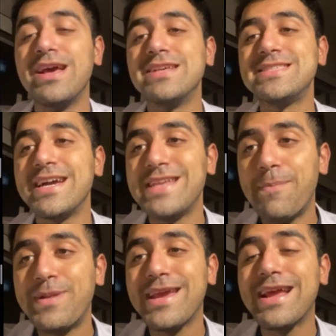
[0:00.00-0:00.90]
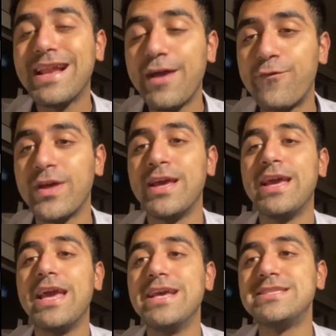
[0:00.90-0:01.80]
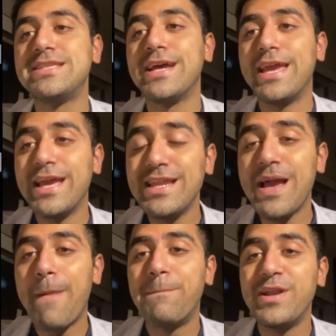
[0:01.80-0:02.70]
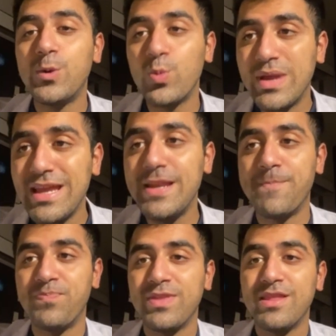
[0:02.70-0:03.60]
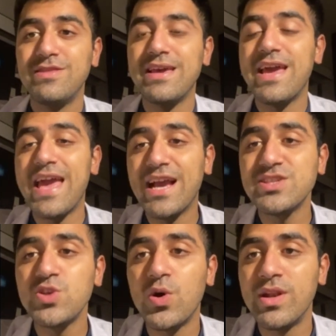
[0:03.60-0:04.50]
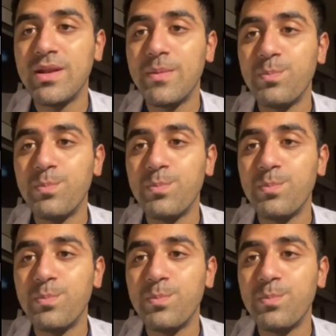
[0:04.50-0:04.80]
Synaptic cleft is the area between the axon